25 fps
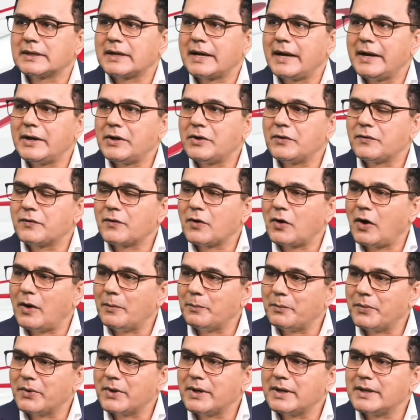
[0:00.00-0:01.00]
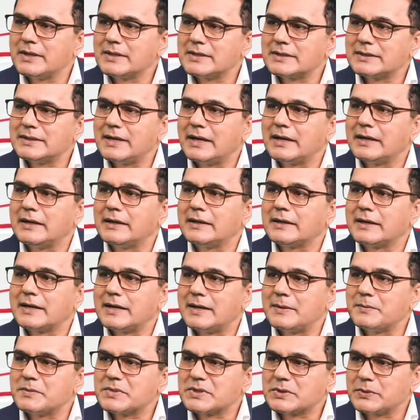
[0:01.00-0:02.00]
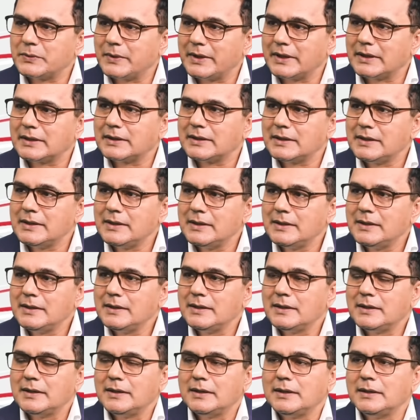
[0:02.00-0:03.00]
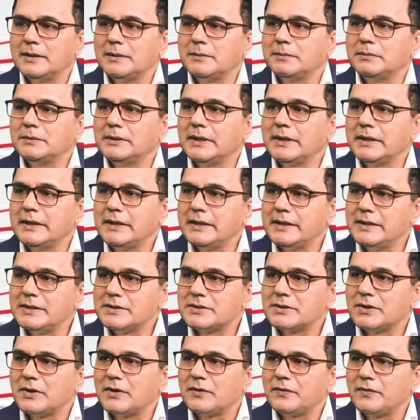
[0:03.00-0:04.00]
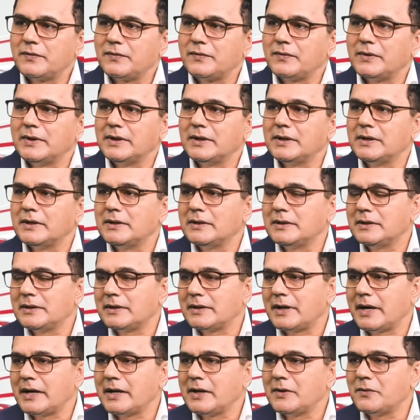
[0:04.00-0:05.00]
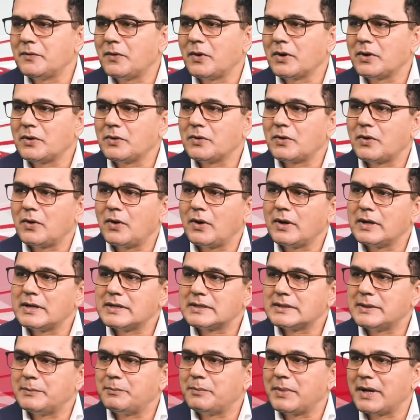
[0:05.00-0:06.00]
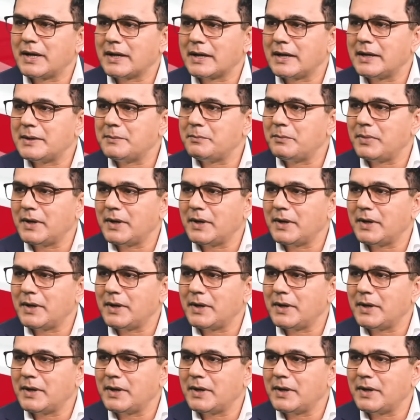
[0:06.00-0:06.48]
kind of components that it comes with, the ease of running what you call is the plug and